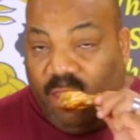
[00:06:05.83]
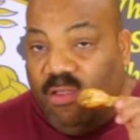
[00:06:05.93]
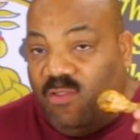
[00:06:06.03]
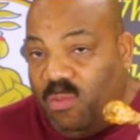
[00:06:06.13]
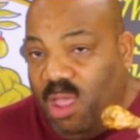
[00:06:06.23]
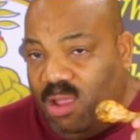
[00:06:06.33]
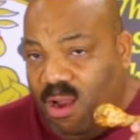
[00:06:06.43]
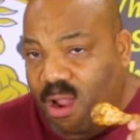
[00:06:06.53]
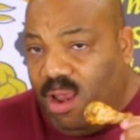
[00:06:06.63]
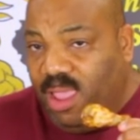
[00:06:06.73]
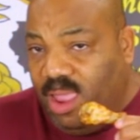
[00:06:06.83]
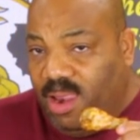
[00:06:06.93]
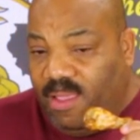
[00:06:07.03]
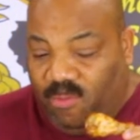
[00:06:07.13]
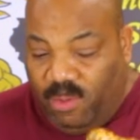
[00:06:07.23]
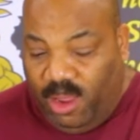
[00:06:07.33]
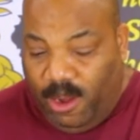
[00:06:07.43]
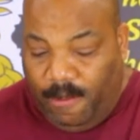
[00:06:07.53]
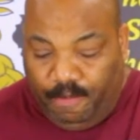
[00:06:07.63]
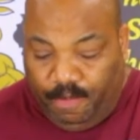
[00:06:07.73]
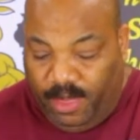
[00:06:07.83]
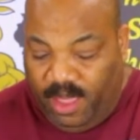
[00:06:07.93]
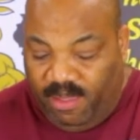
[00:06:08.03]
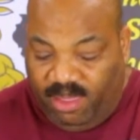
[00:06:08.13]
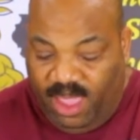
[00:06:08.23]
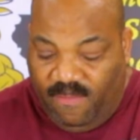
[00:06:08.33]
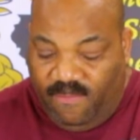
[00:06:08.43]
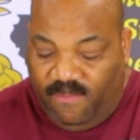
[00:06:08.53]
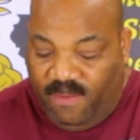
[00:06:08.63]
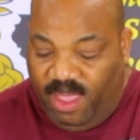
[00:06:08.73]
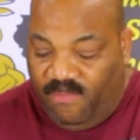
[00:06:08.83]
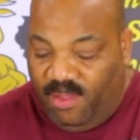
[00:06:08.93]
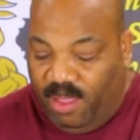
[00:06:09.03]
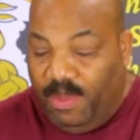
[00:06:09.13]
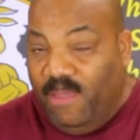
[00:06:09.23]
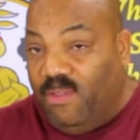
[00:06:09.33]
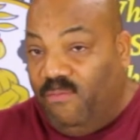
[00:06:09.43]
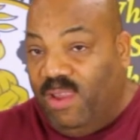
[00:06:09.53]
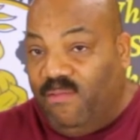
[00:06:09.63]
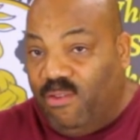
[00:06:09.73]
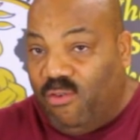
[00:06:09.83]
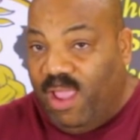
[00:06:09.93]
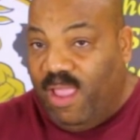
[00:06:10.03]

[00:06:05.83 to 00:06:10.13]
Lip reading: Now you can smell the garlic in this one here. Let's see if the flavor